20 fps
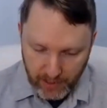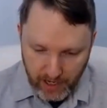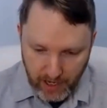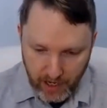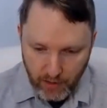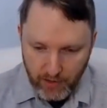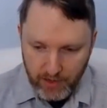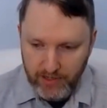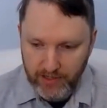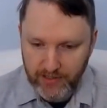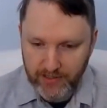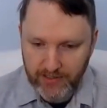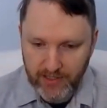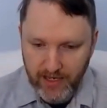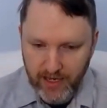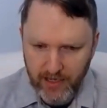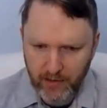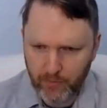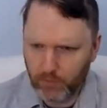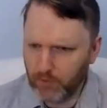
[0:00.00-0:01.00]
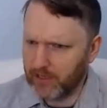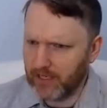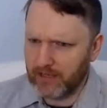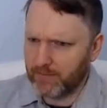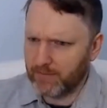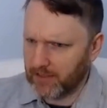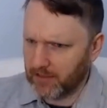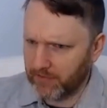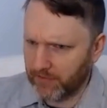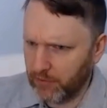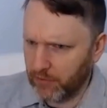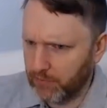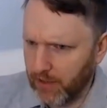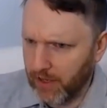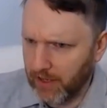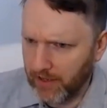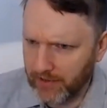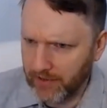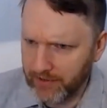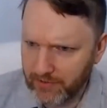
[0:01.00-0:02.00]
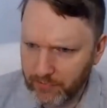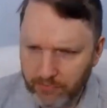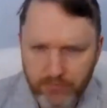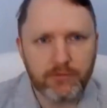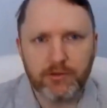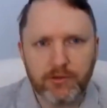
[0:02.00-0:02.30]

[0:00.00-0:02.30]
areas saying we need better footpaths,